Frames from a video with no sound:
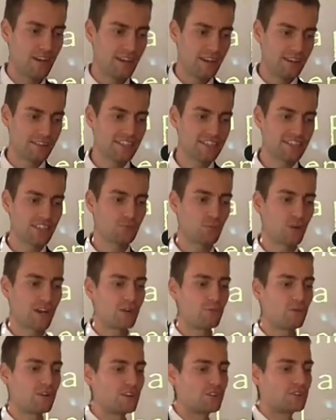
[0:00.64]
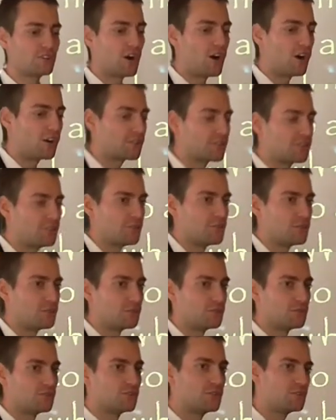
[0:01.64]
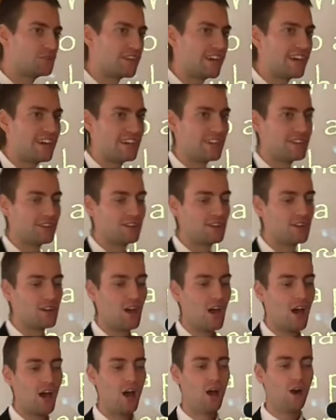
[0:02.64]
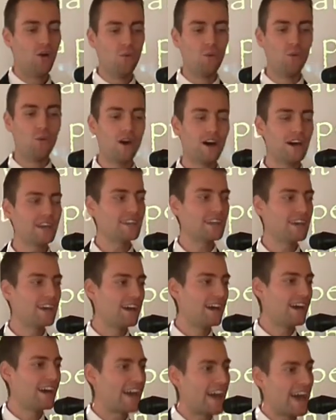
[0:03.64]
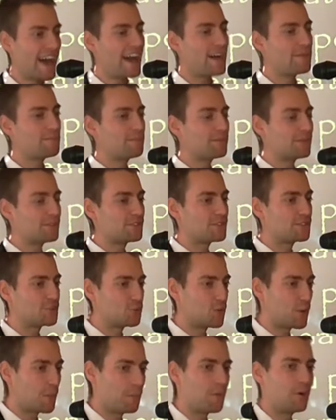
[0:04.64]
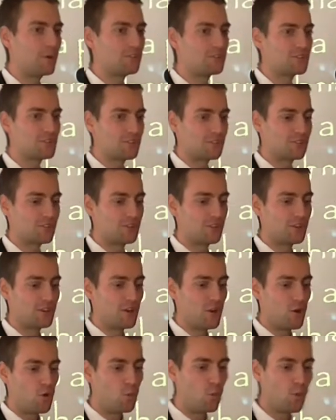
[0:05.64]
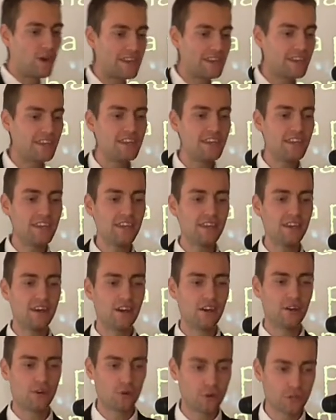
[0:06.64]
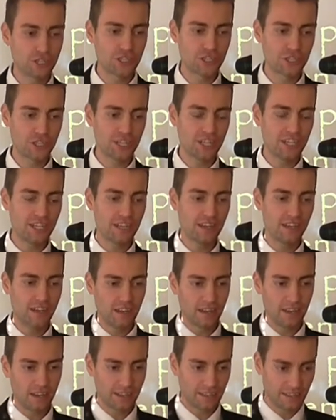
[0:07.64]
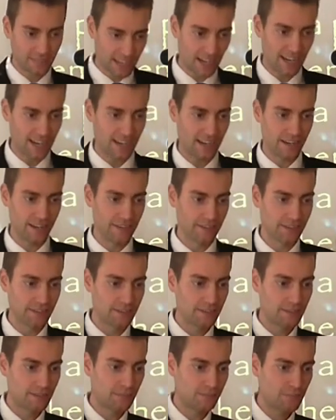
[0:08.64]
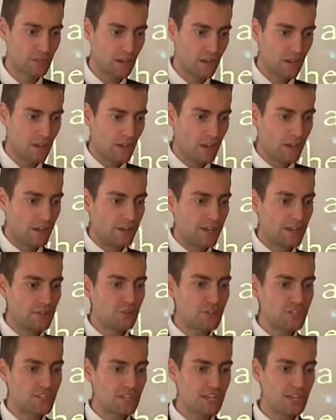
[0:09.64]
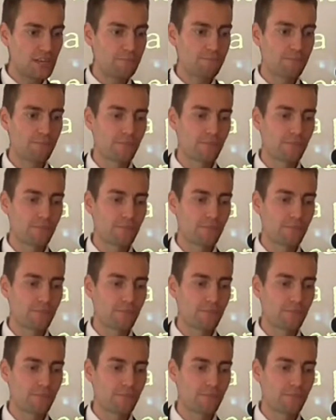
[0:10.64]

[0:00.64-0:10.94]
This is what I want to talk to you today. What happens to a person when he or she dies? Now you see,